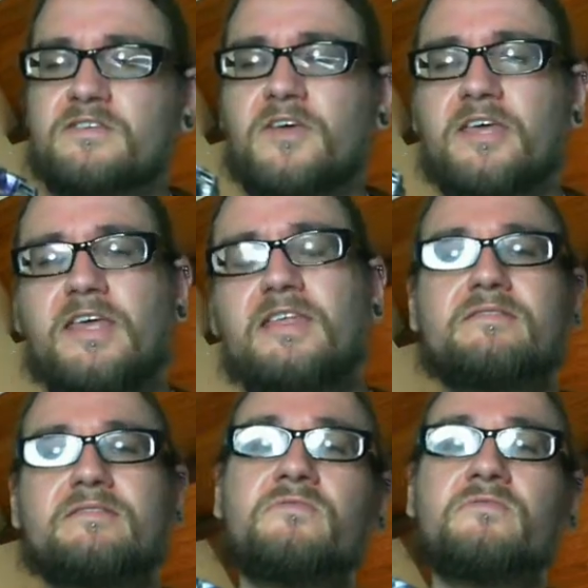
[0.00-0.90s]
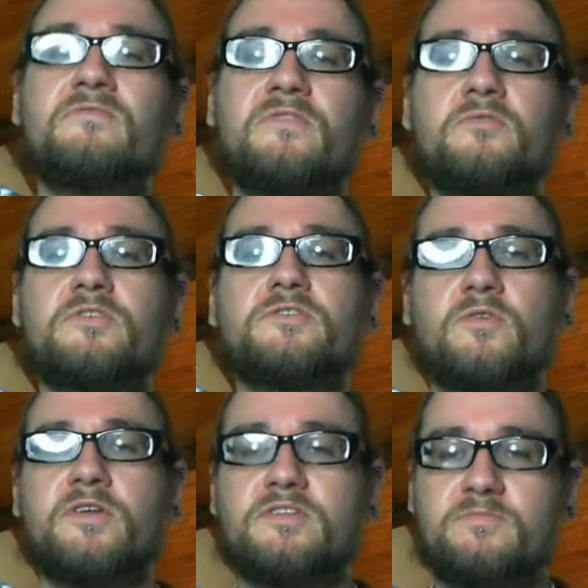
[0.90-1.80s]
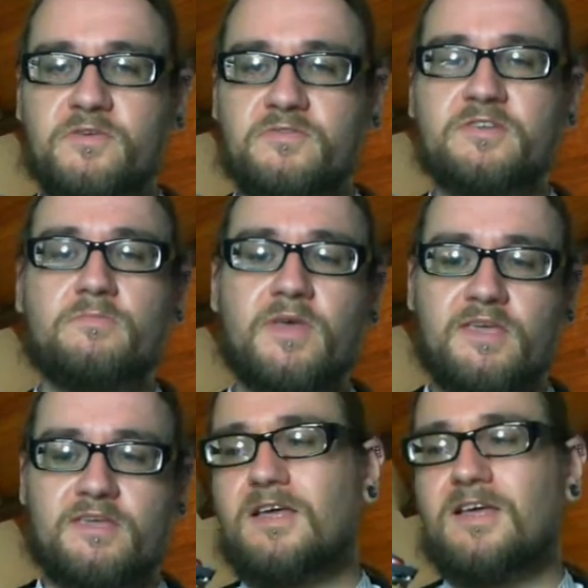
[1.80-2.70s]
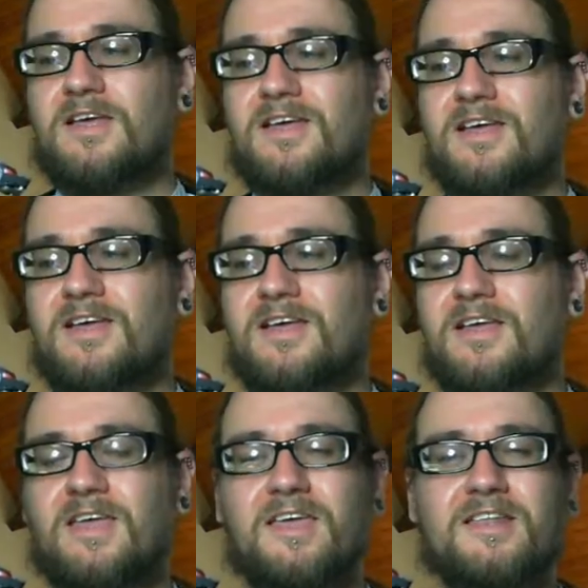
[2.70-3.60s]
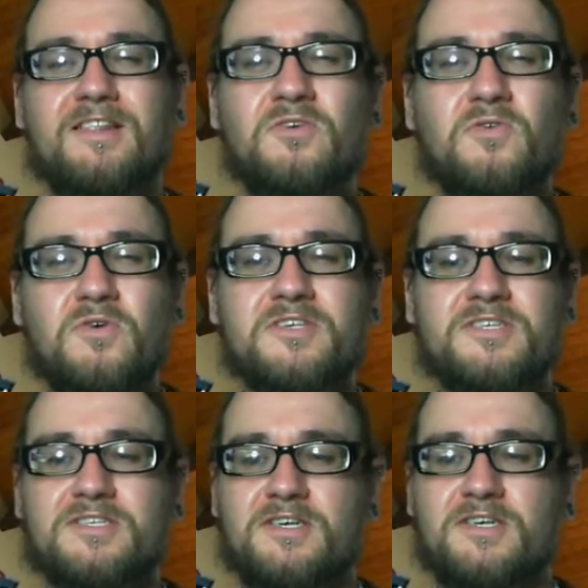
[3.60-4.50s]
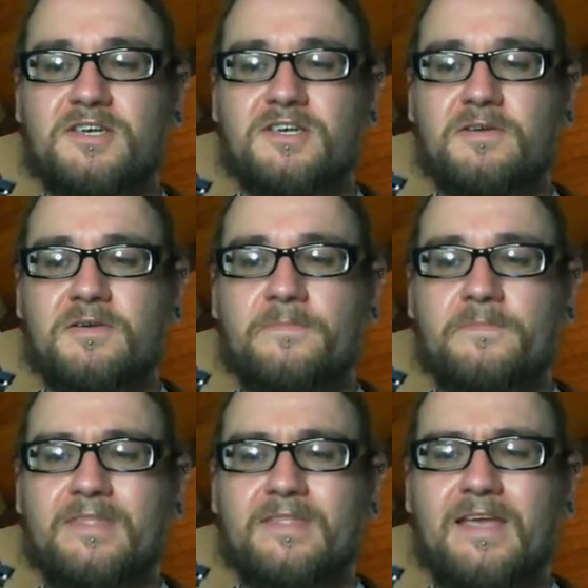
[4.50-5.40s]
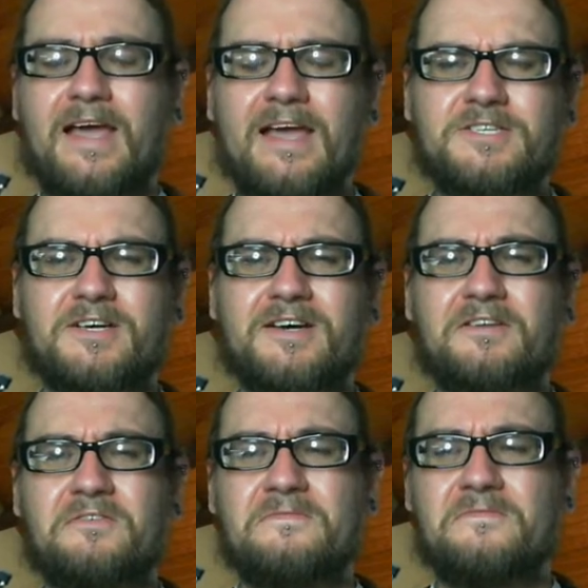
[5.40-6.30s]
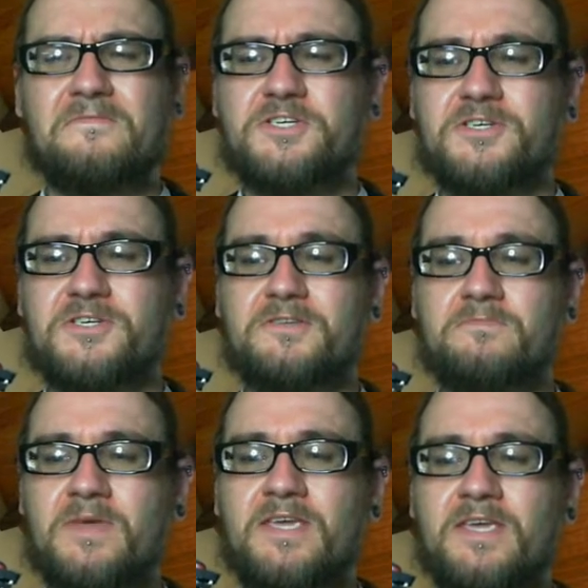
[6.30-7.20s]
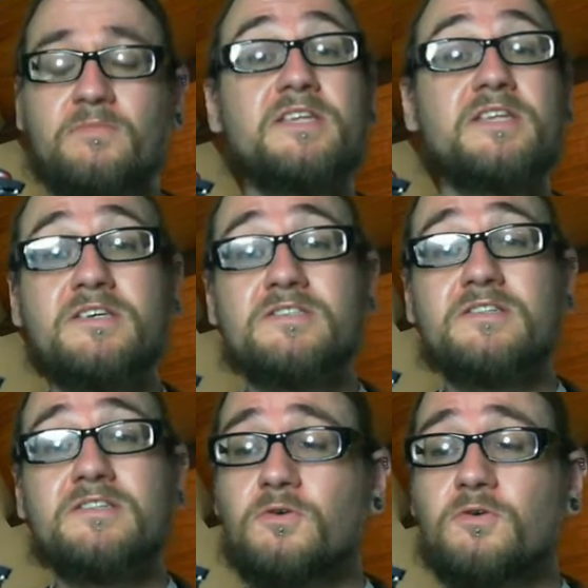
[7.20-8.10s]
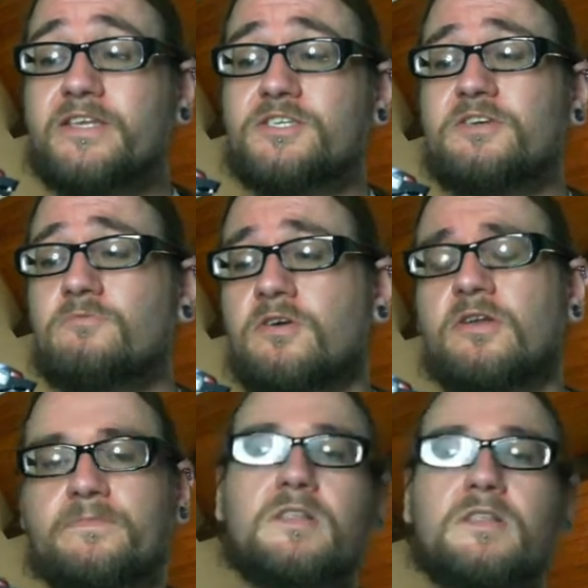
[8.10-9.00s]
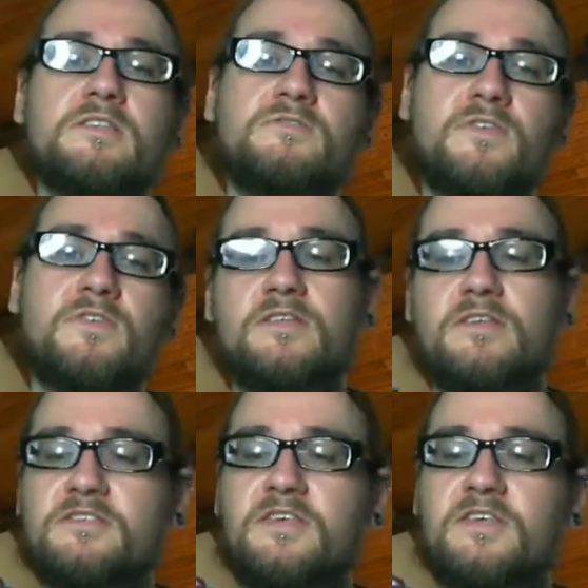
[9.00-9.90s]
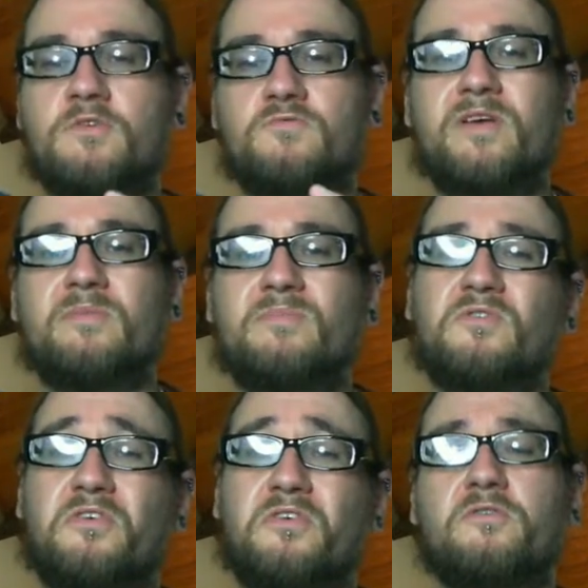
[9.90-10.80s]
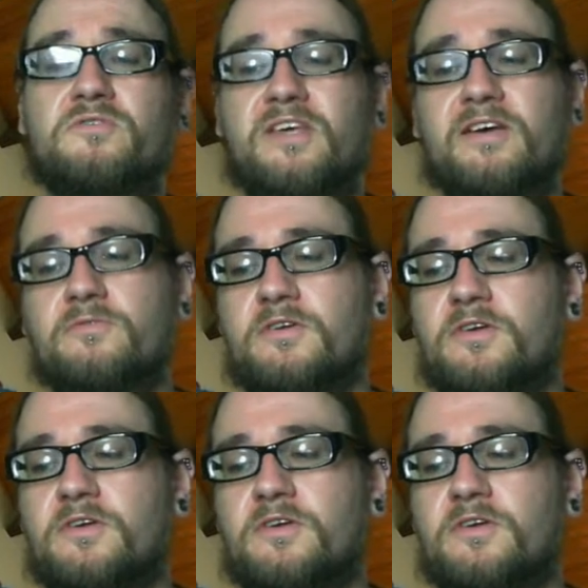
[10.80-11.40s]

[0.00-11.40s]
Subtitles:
of it evokes what he's supposed to be. It looks agile and vicious and mean, but it does look quite G1. Let's face it, this thing would rip your throat out.